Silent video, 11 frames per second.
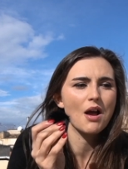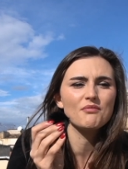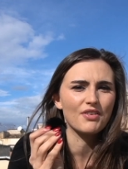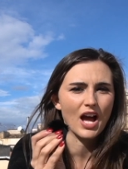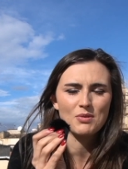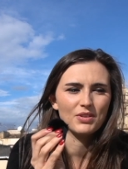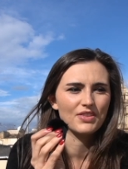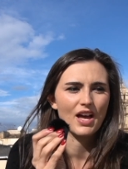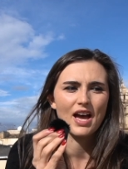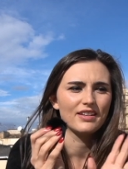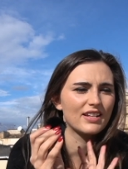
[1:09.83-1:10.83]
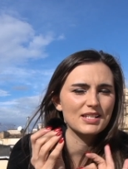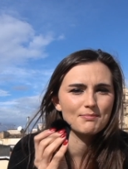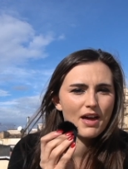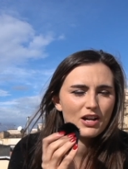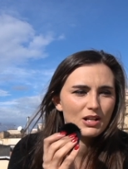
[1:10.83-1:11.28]
I'm fine with that. It
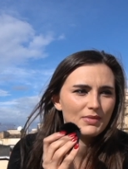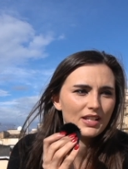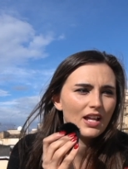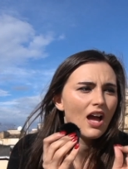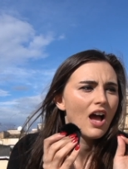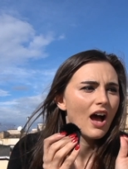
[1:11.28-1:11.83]
doesn't matter to me.